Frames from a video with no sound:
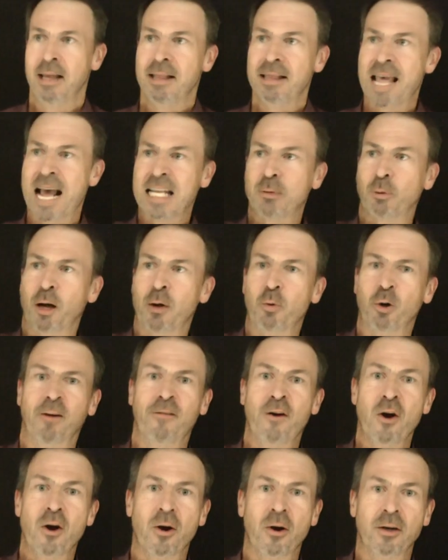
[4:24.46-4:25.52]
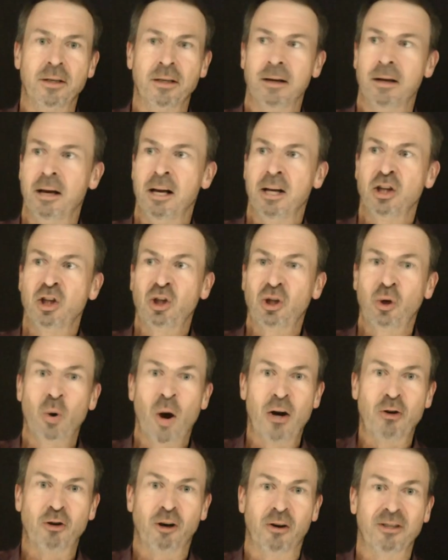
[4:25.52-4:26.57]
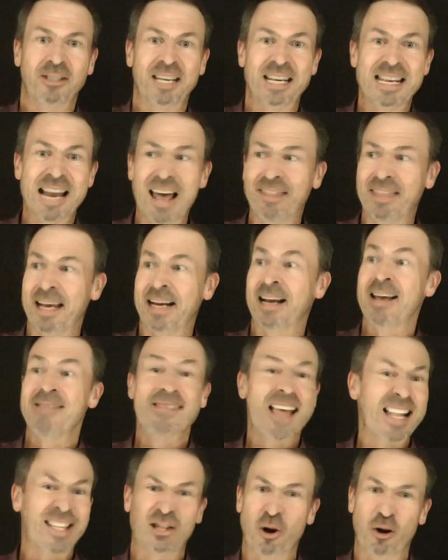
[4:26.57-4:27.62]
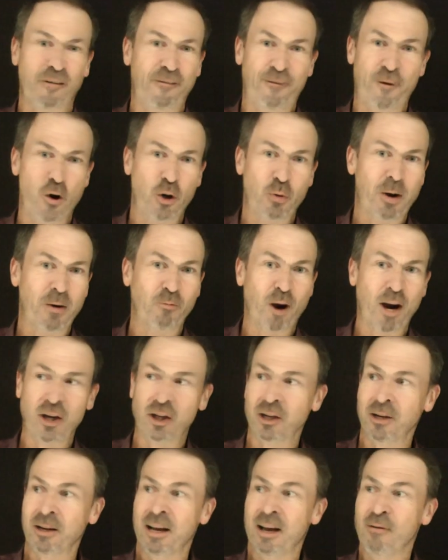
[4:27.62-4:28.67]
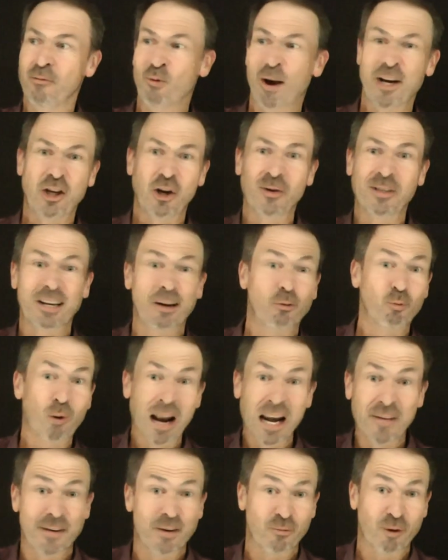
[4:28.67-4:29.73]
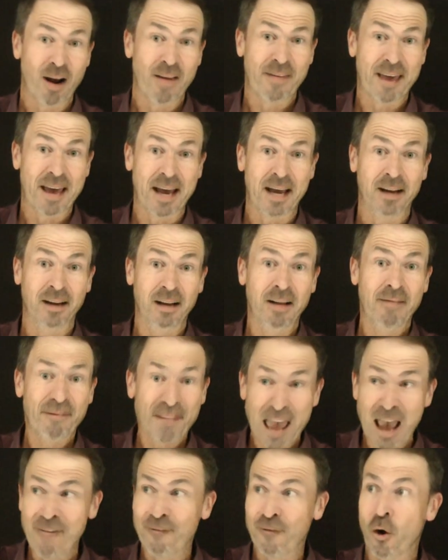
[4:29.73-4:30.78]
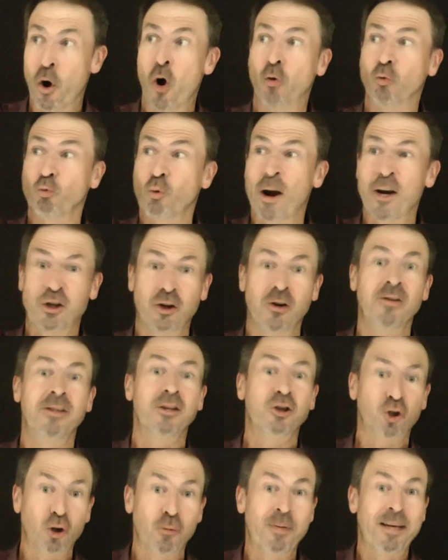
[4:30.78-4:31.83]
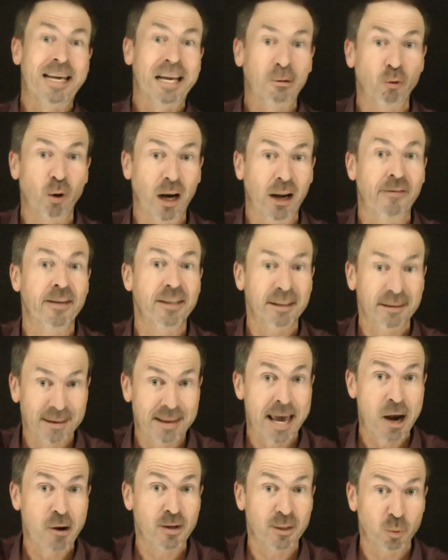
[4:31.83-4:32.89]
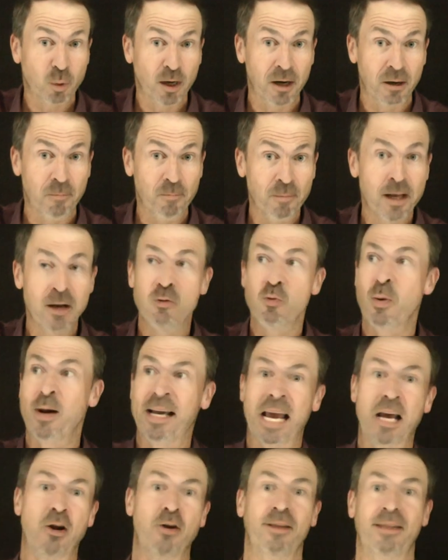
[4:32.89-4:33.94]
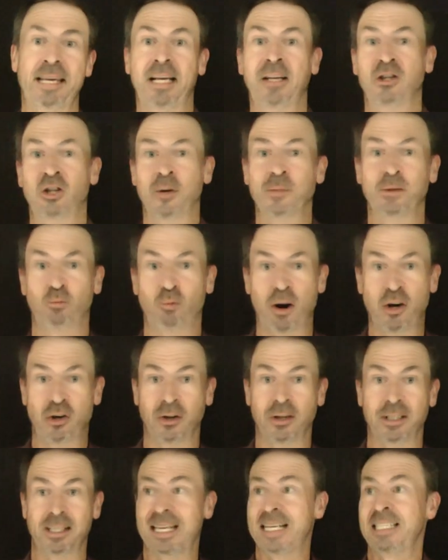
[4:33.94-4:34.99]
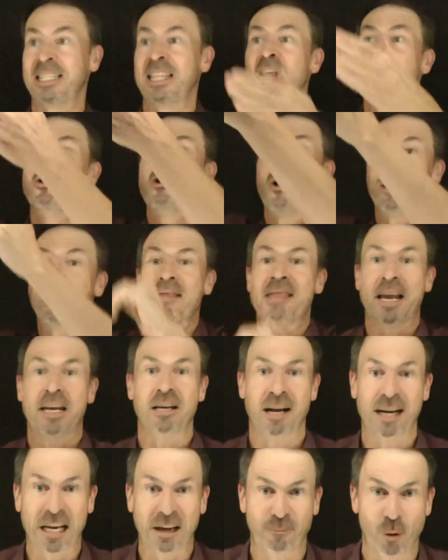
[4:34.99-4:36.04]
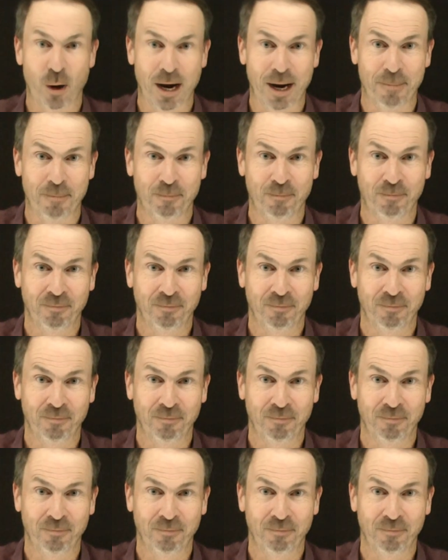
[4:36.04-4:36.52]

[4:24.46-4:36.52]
that's what I would have earned $200 to nothing, that's not a 4 to 1 ratio. Ratio is irrelevant right there. Therefore, ratios should be irrelevant there as well. We cannot think in terms of ratios, at least not in that naive way.